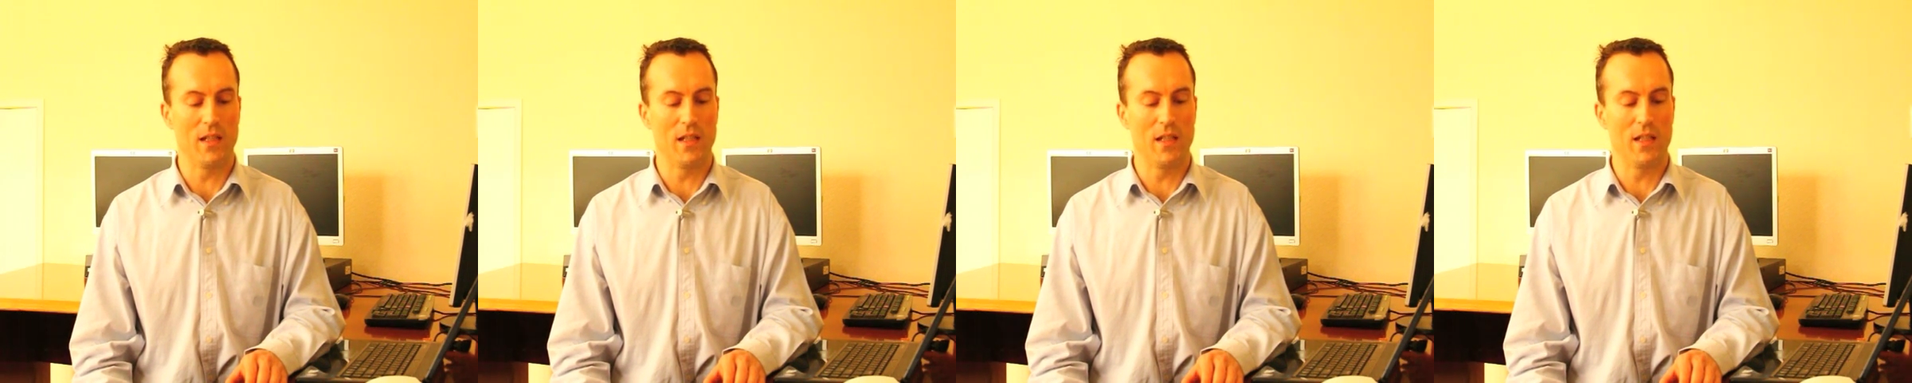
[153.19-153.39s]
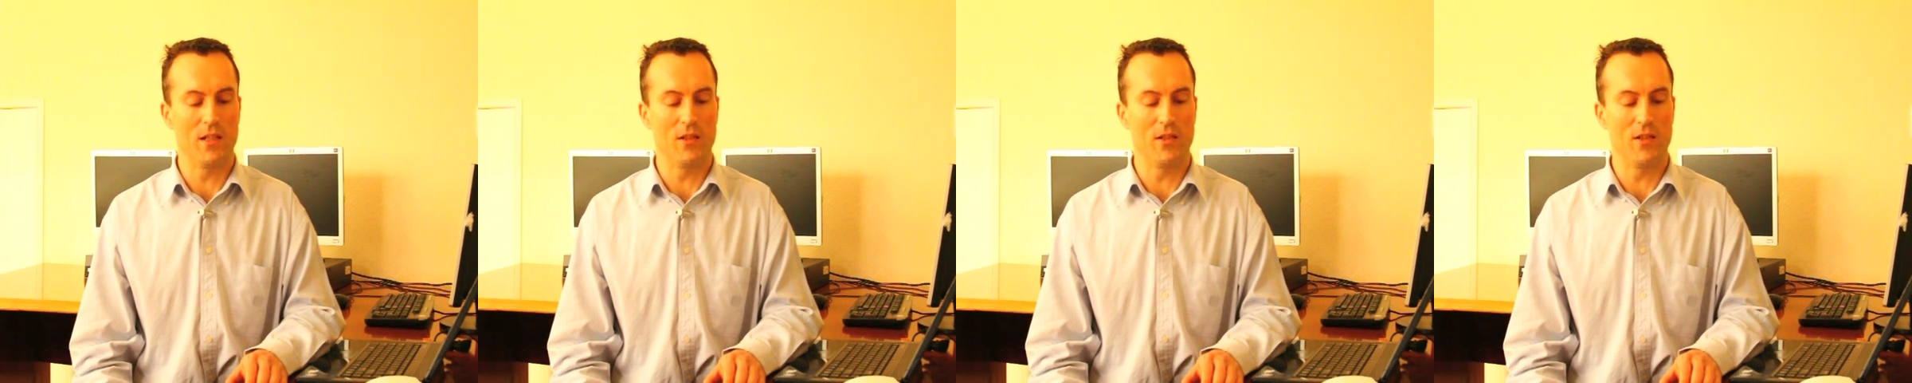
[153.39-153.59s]

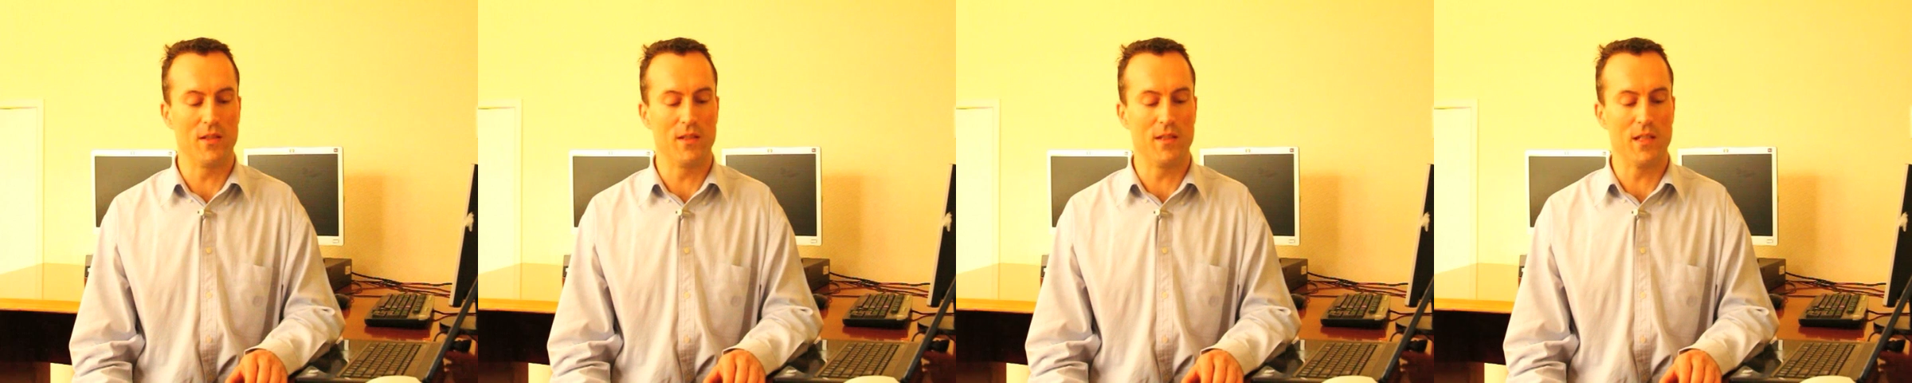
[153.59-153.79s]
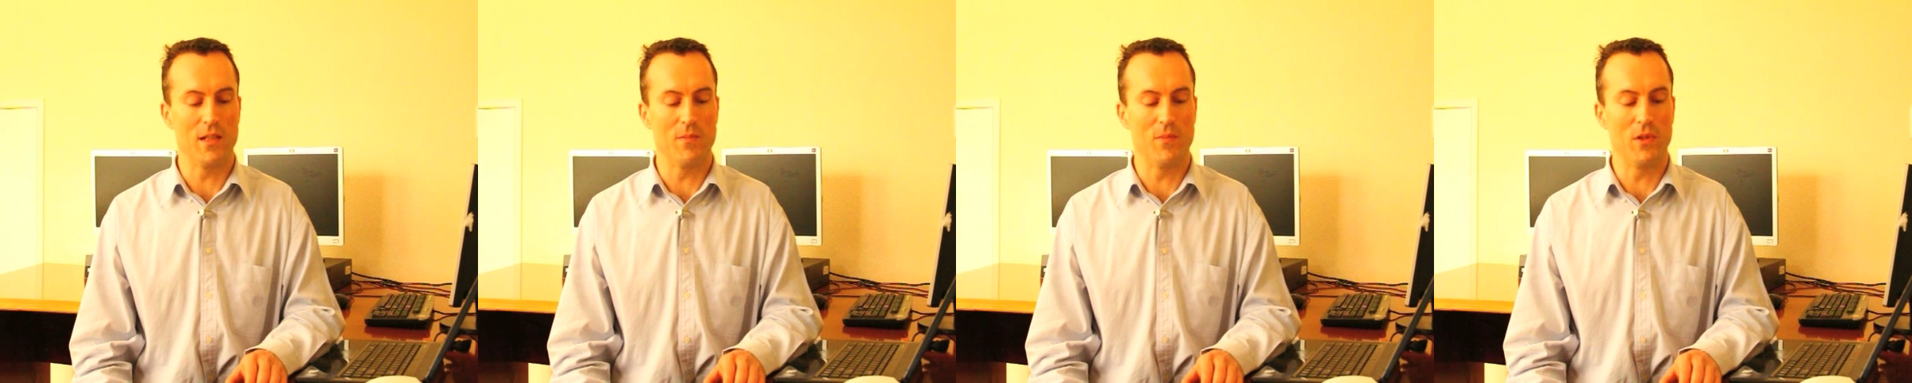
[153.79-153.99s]
into the
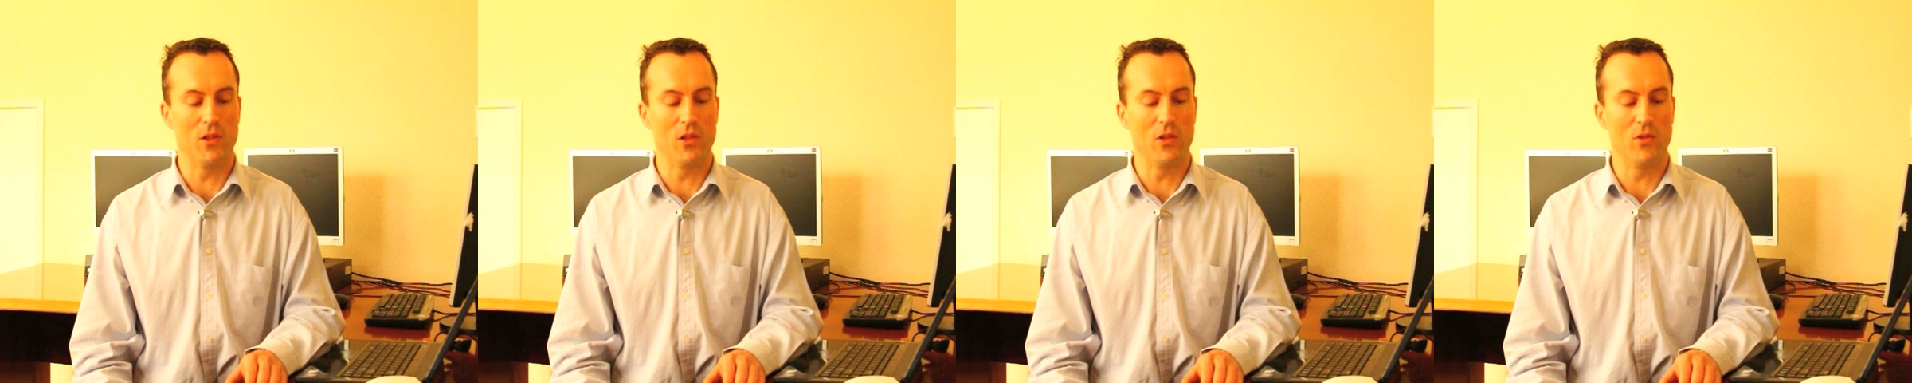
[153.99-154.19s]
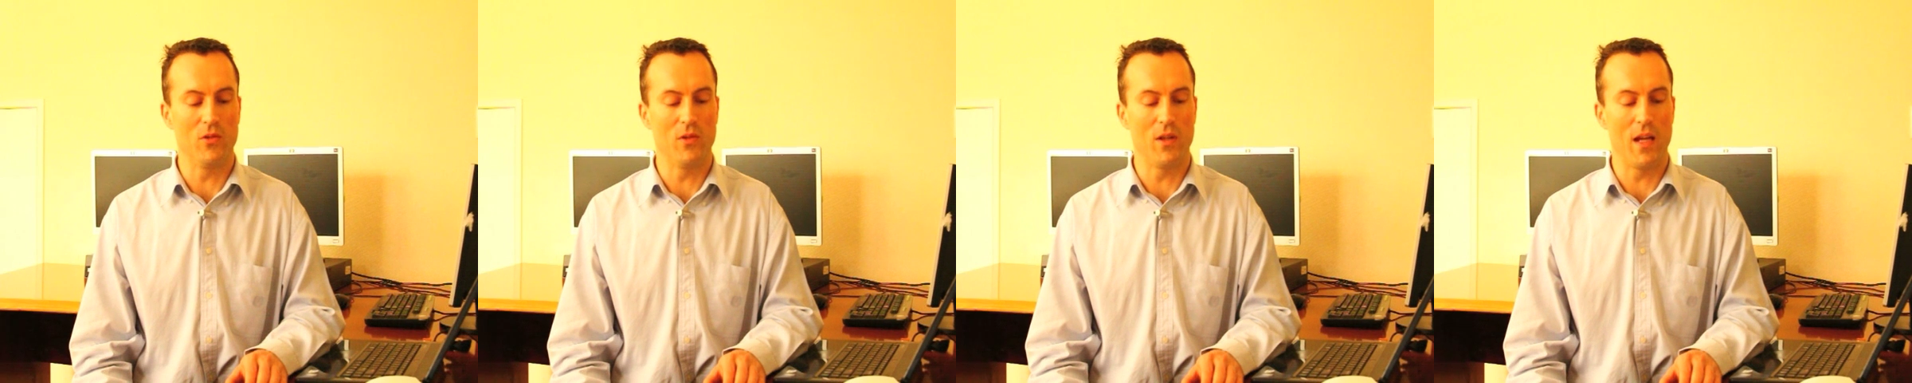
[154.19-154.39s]

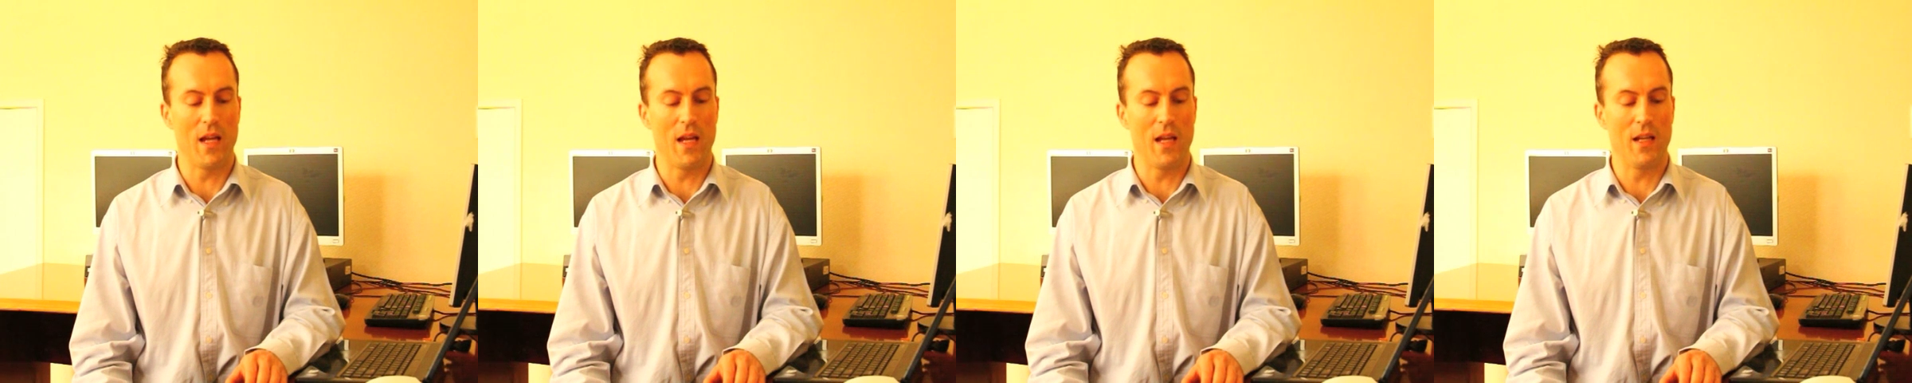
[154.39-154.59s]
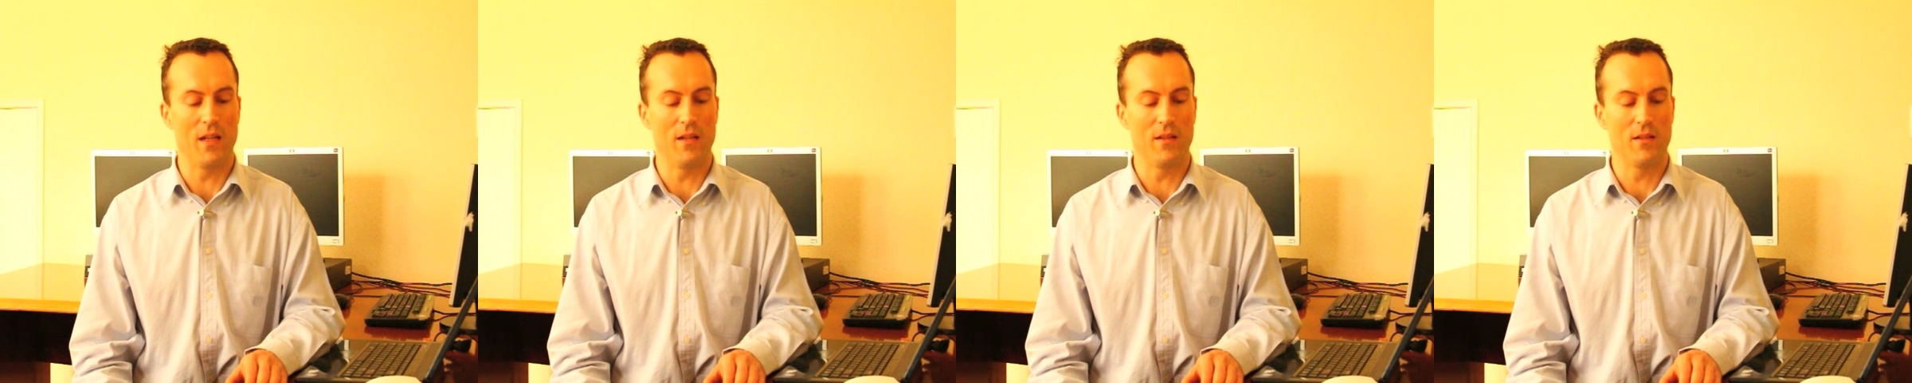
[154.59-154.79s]
CPU,
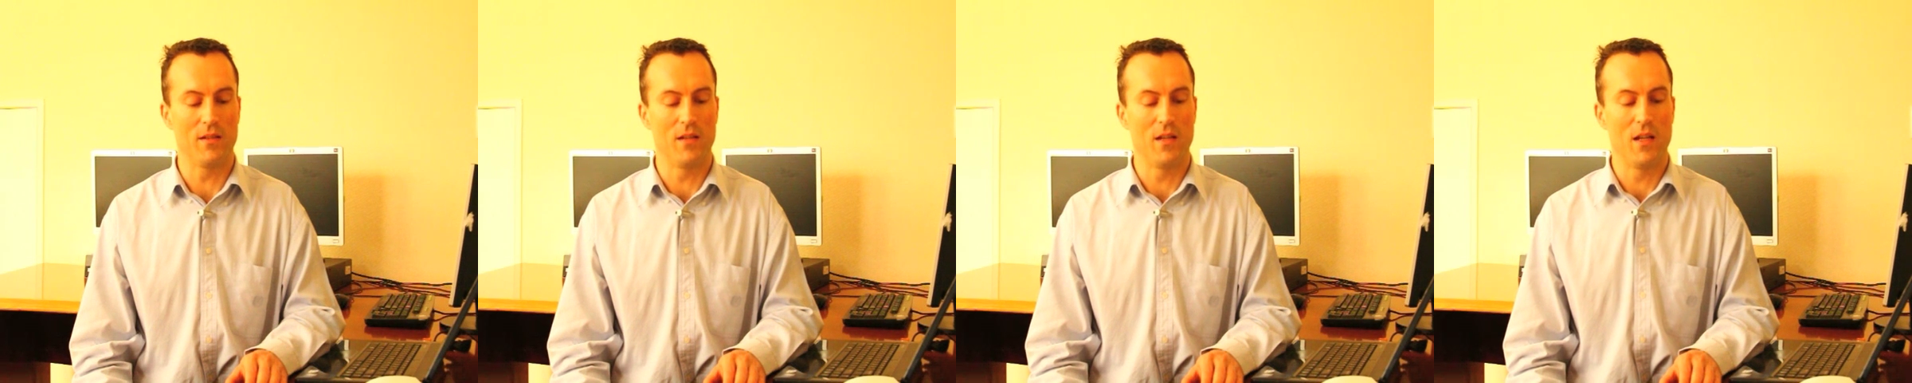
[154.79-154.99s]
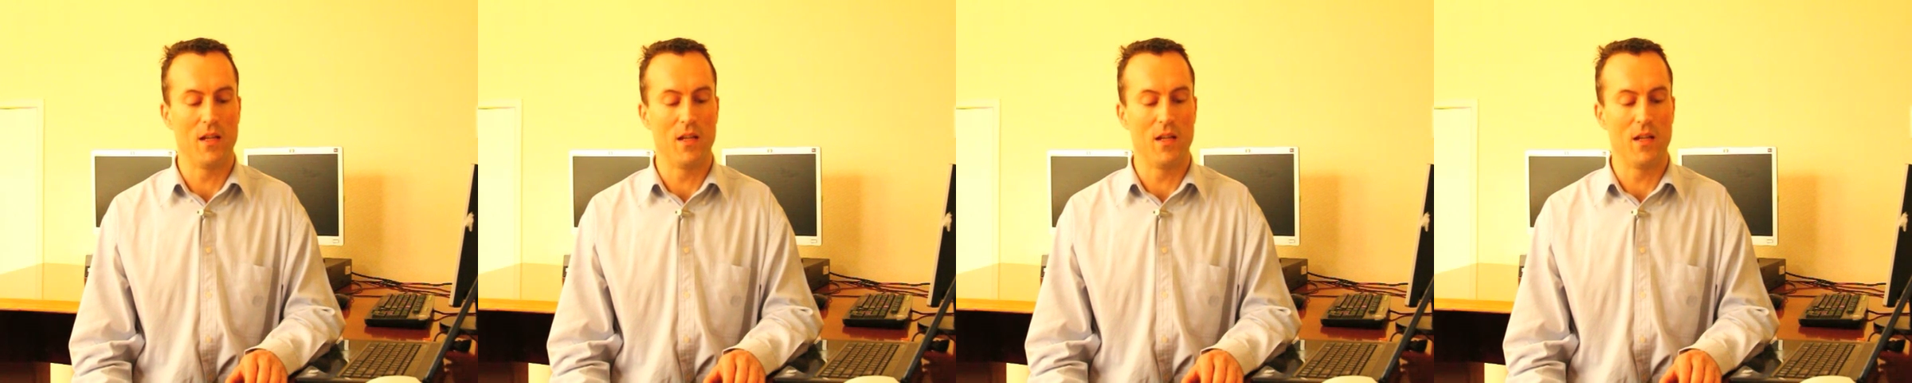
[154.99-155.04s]
and